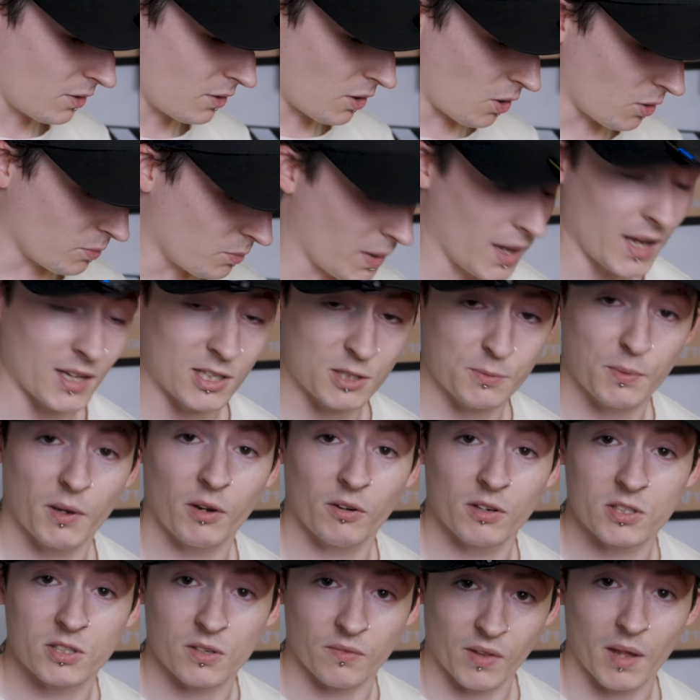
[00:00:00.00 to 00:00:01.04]
on
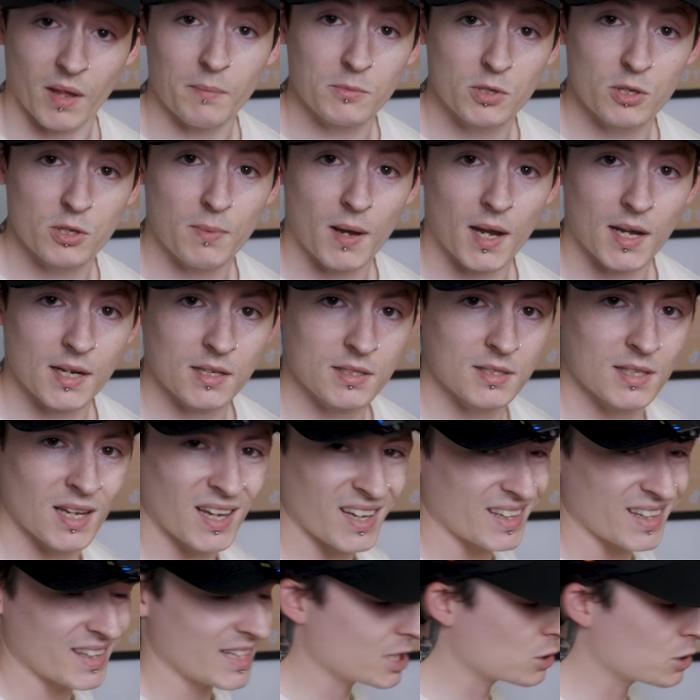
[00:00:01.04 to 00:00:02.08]
experience of them two bags,
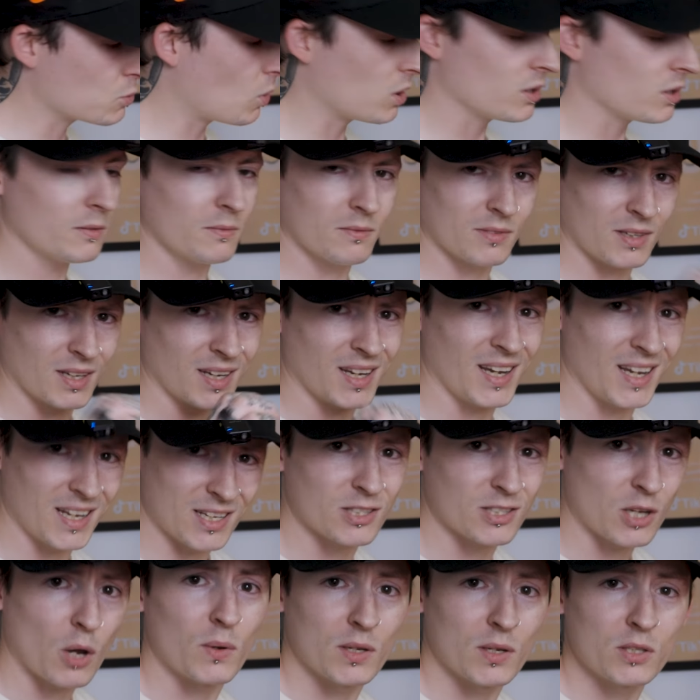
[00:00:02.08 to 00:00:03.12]
this one
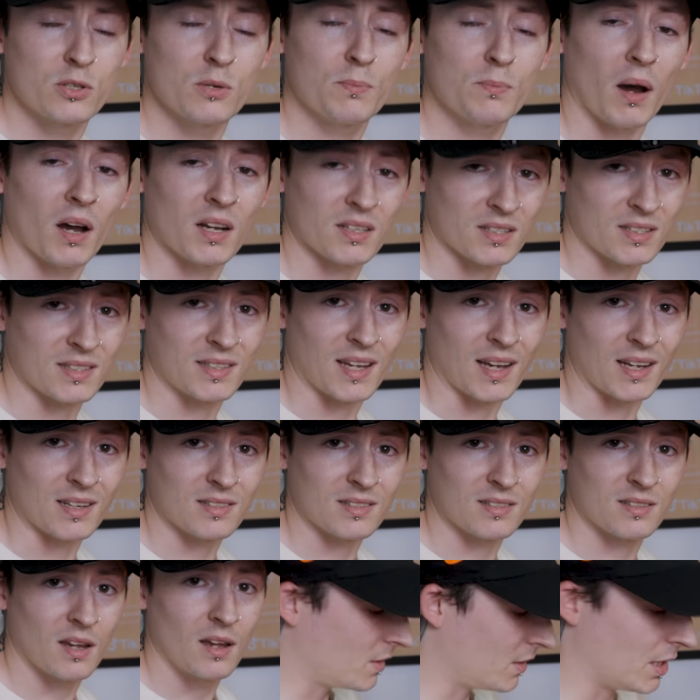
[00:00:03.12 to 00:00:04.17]
is going to pass the
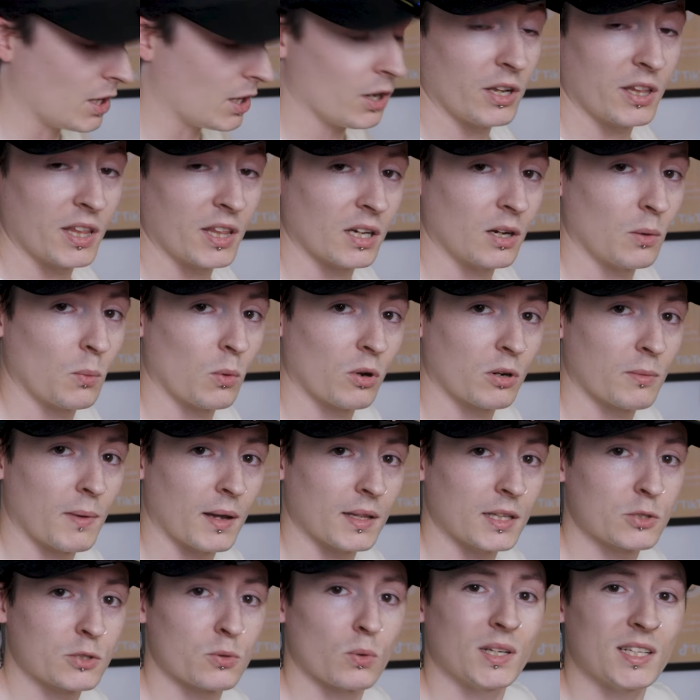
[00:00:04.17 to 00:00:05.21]
test. The only thing I'm worried
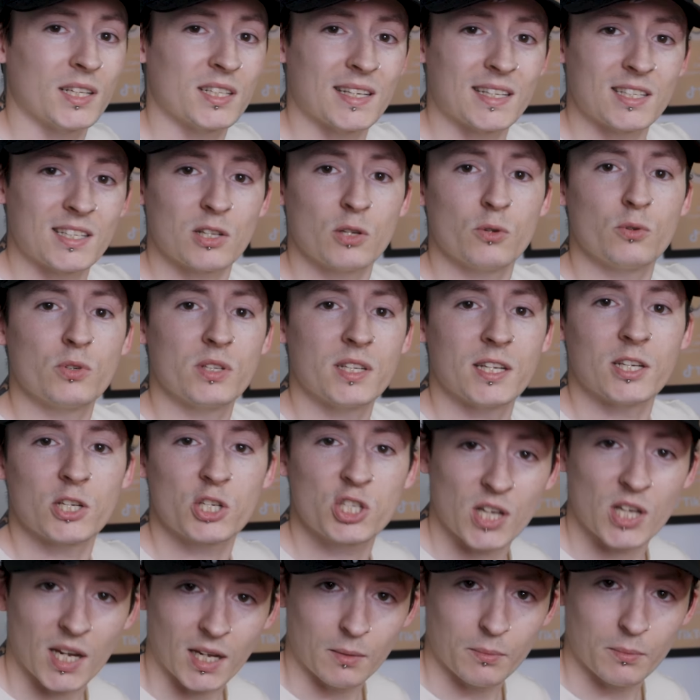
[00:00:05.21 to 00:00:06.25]
about this one is it's losing its
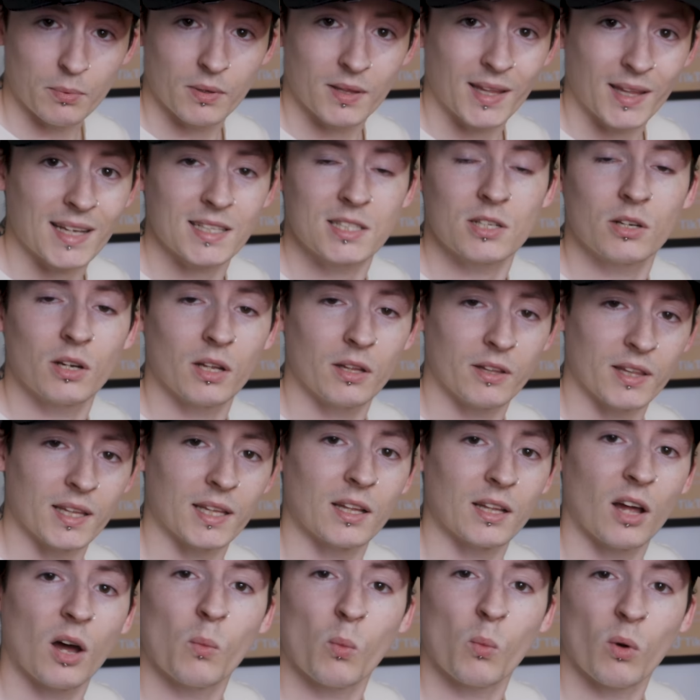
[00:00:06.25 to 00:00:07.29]
shape. That's the only
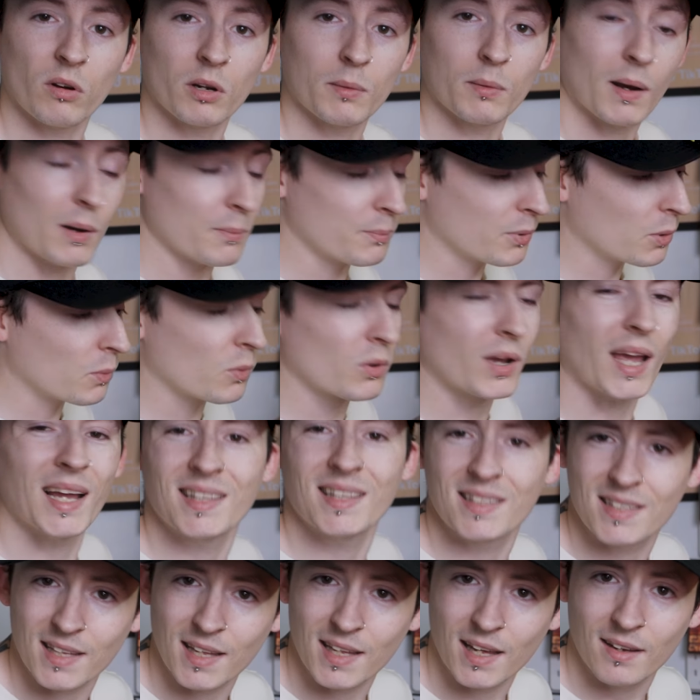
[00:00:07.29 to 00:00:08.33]
thing that I'm worried about. But we'll get
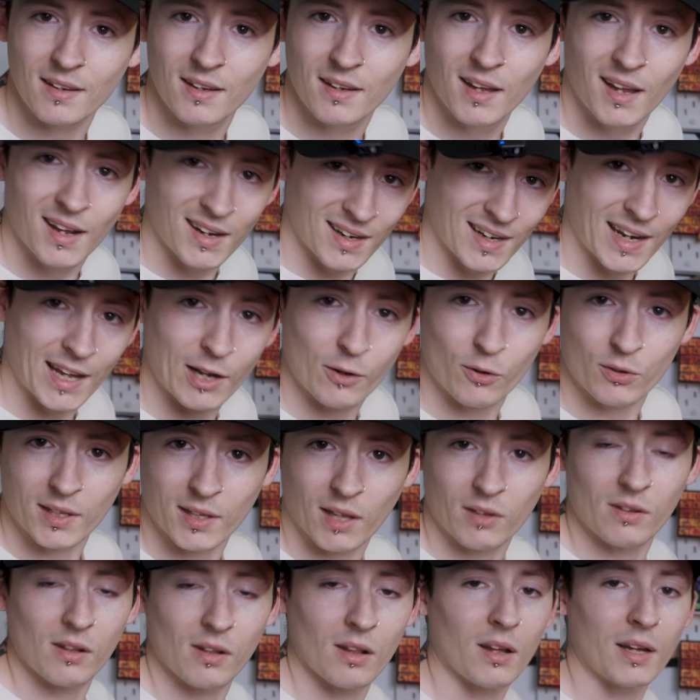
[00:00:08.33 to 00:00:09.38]
into that later on
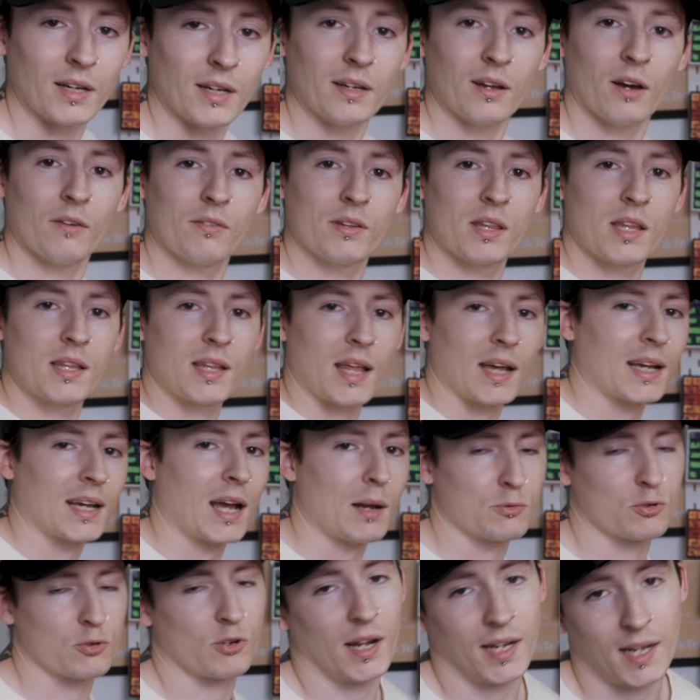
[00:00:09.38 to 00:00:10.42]
down the line. Other than that,
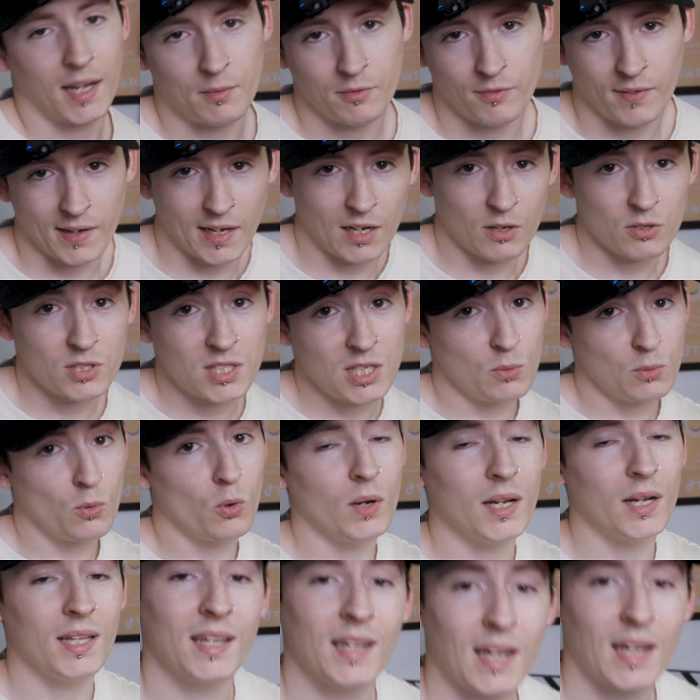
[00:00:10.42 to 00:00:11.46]
capture, create, captivate. I'll see you
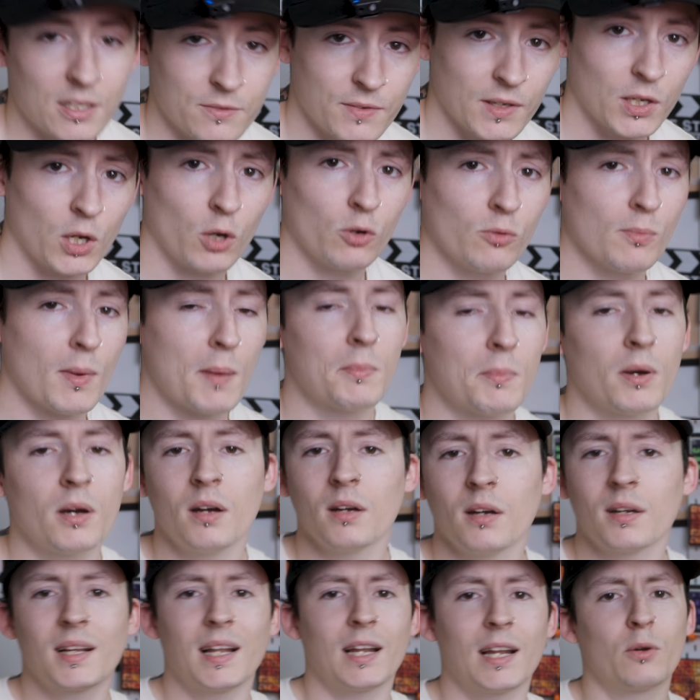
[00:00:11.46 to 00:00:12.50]
all in the next video.
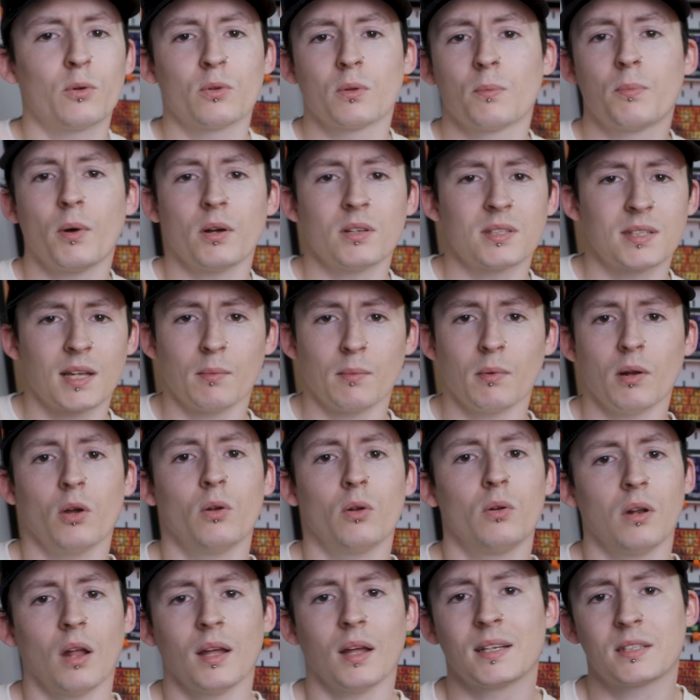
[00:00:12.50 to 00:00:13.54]
Remember, click all the buttons down below,
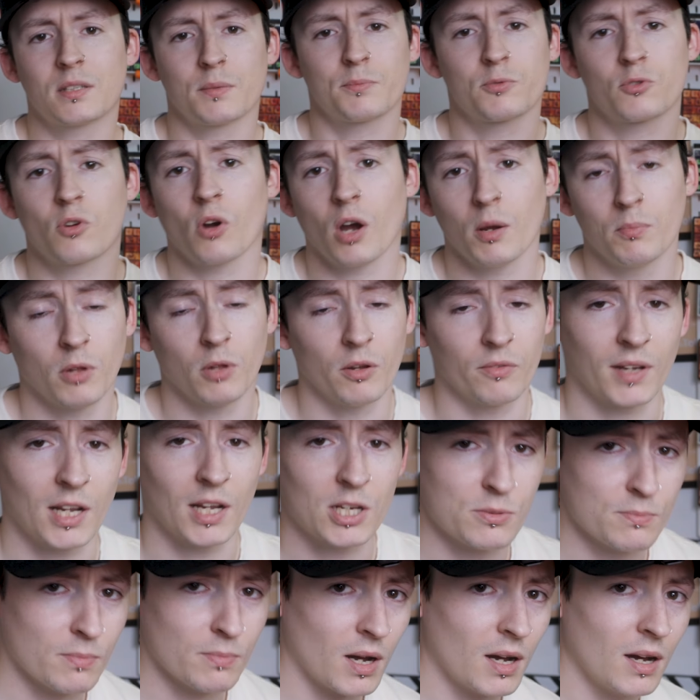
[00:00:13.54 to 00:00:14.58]
like, subscribe,
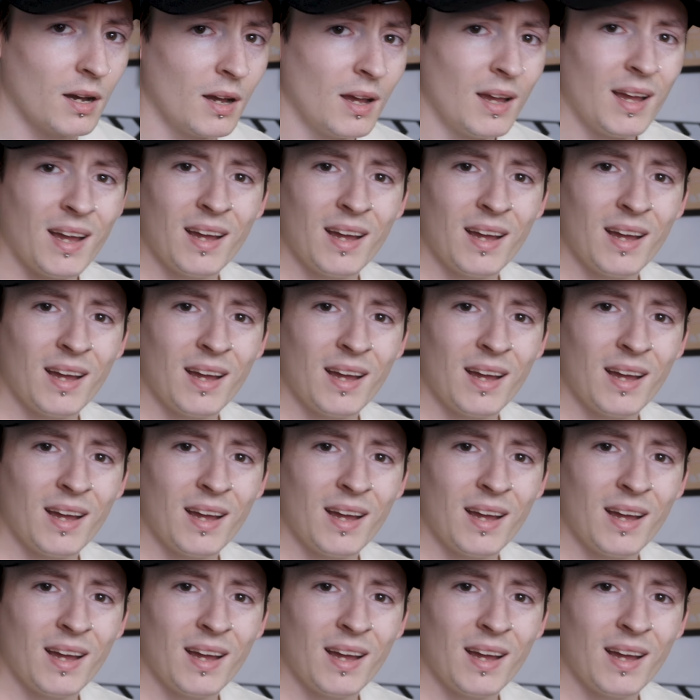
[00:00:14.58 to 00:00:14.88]
notification bar,